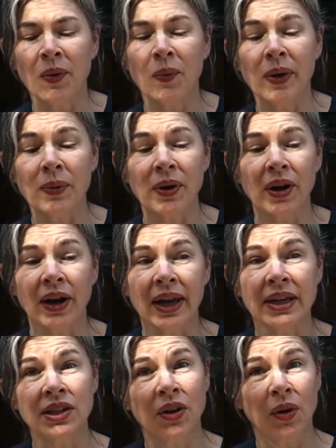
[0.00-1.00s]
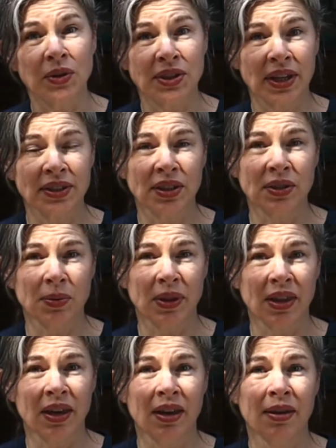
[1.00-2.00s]
We were in negotiations with
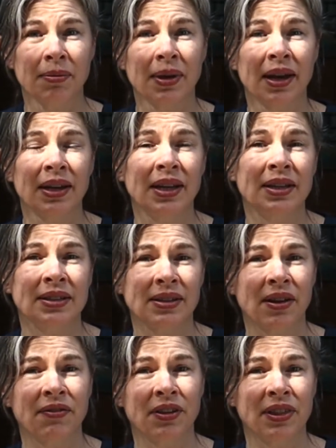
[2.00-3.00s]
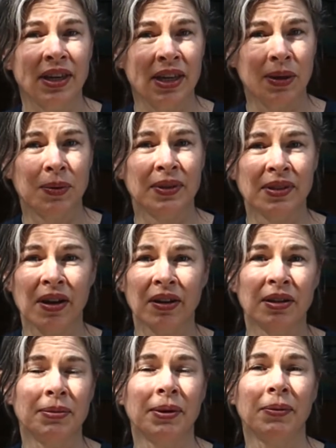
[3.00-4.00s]
him, and he discovered that he was not
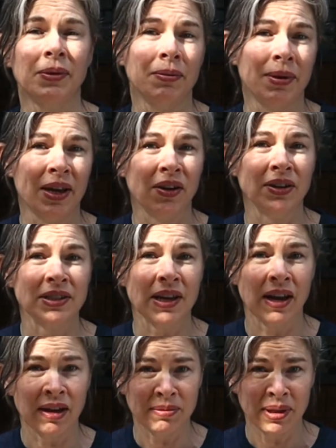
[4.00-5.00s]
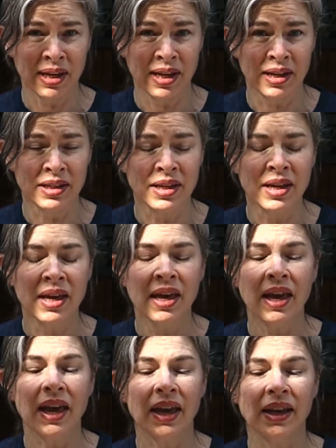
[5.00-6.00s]
going to be able to make our timeline.
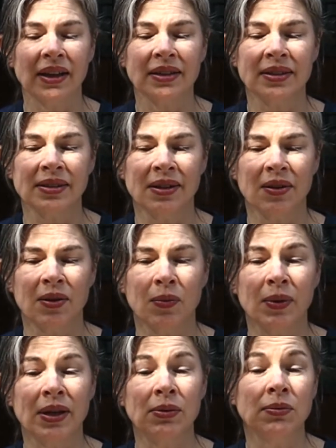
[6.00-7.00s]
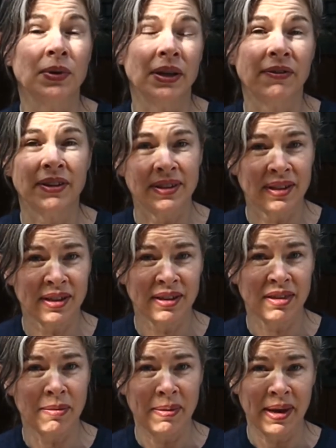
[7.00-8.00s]
And so we
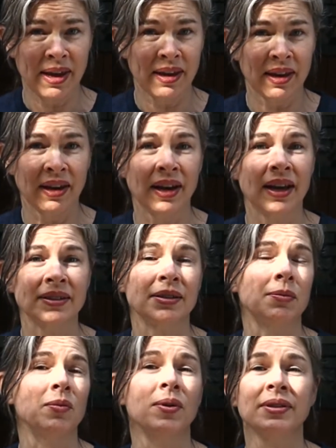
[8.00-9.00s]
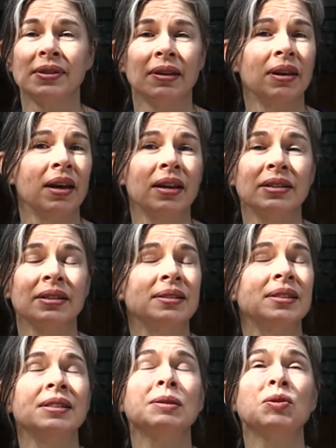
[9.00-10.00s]
revisited the bank and asked them once again, does
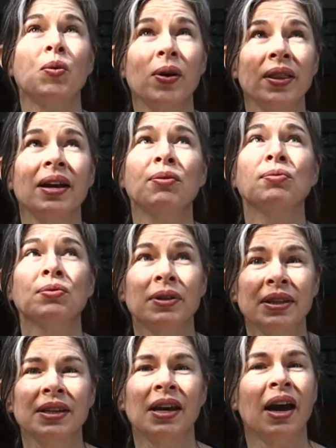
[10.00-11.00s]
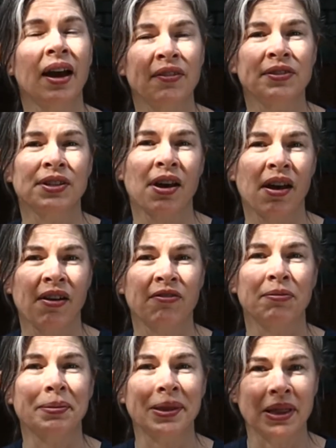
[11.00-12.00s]
this toilet really have to have
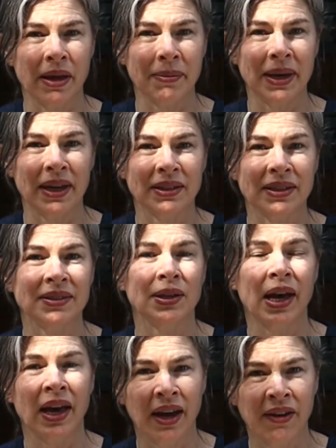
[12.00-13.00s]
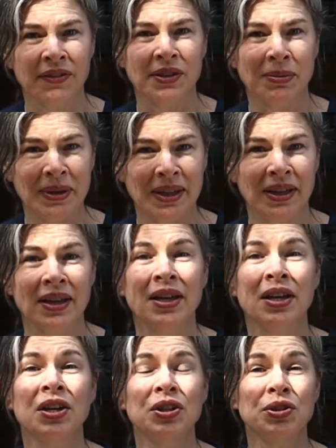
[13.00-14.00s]
plumbing? Does it have to be
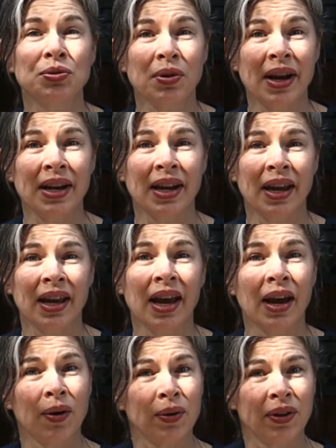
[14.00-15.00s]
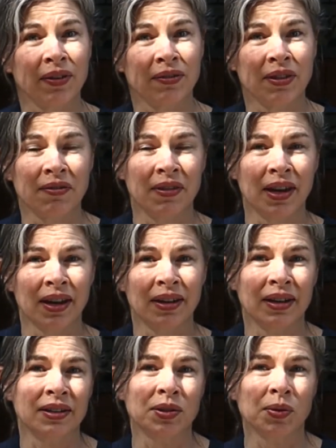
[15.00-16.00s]
draining out of the van
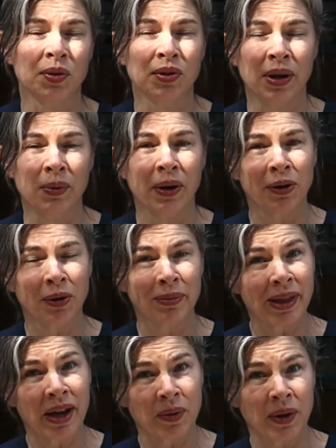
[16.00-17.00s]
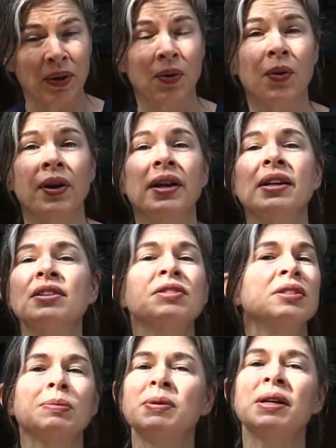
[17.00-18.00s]
into a gray water or black water? Or can it
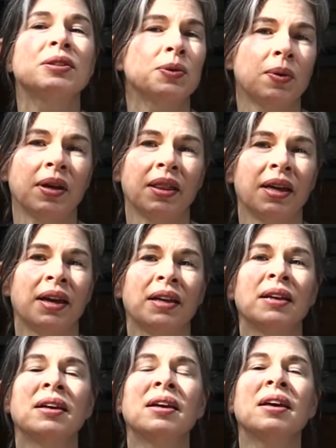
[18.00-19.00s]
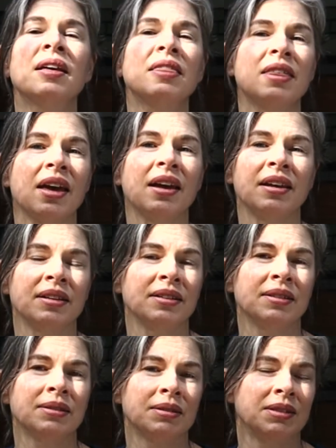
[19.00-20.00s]
just be a toilet that
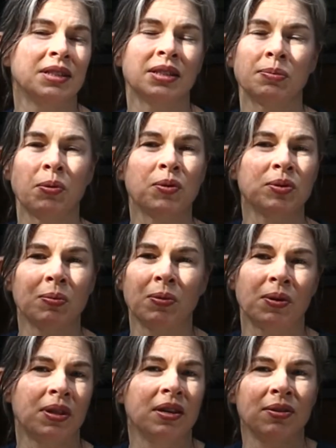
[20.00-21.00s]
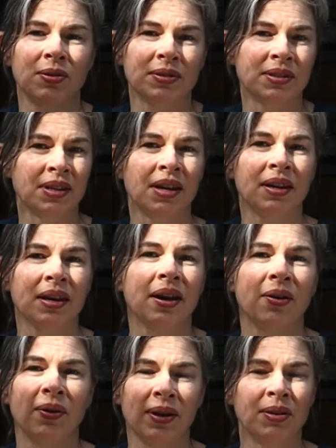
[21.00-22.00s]
is disposable, that you can take
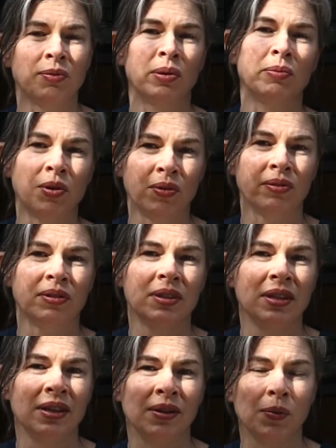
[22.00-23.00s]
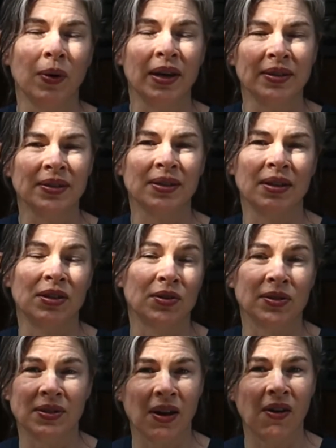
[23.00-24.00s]
out and remove the waste
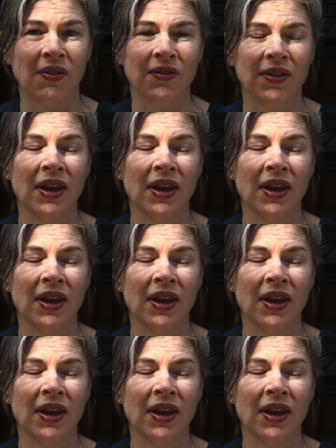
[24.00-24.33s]
yourself?